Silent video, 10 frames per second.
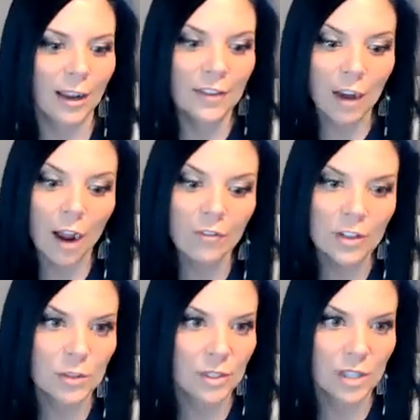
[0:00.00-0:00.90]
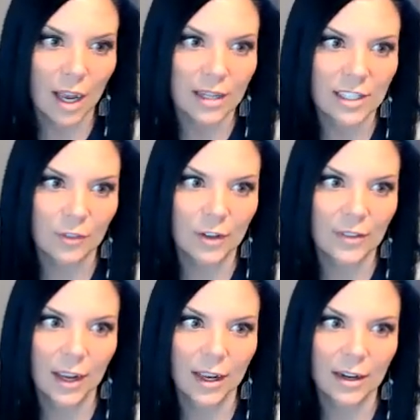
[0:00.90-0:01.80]
in the office was a lot different
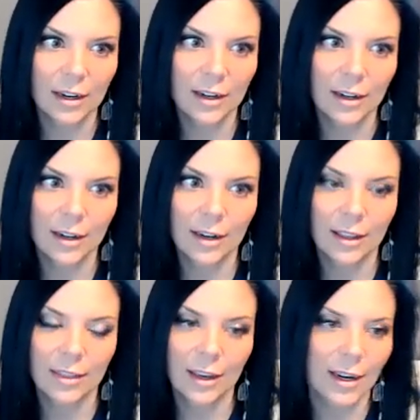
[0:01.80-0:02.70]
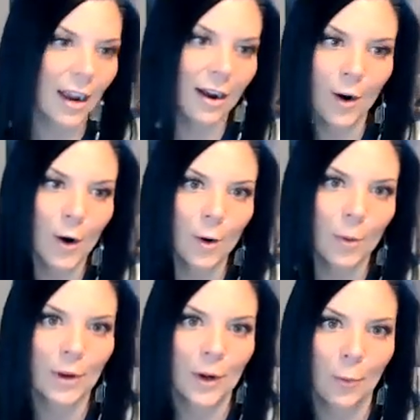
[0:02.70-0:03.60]
than than at
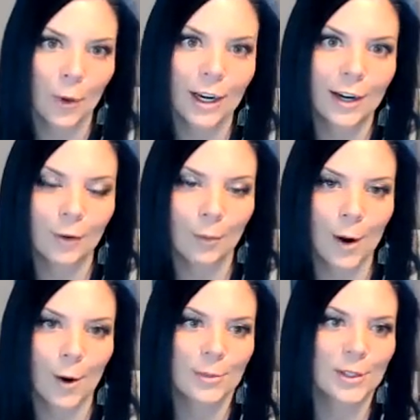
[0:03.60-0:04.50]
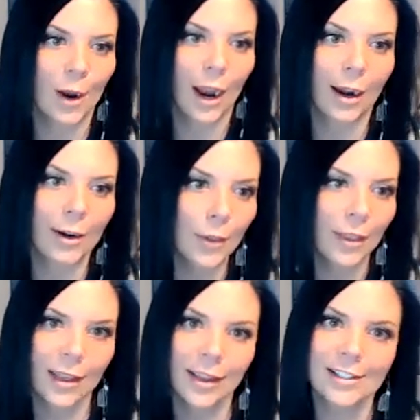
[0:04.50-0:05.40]
home, working from home. So I know
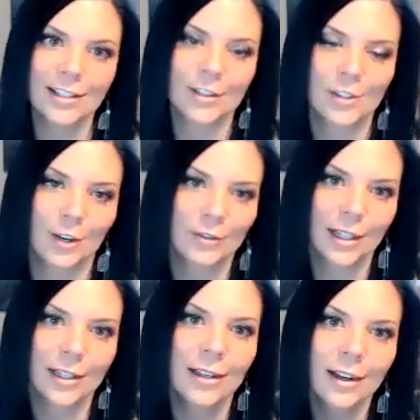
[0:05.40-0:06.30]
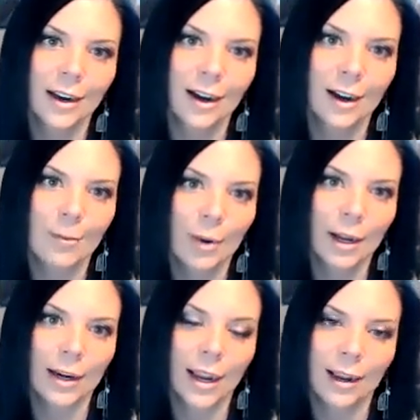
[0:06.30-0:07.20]
that that's shifted,
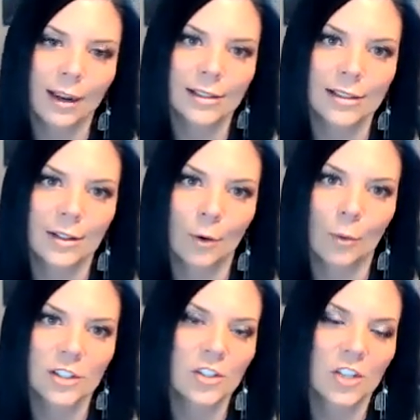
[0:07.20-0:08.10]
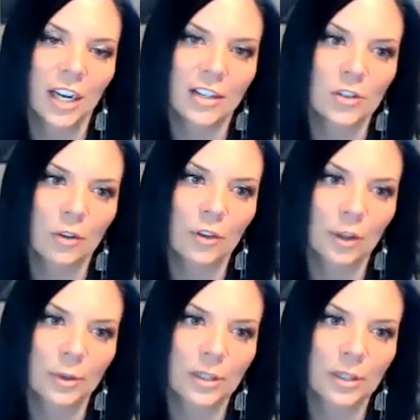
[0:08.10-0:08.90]
but what's changed over the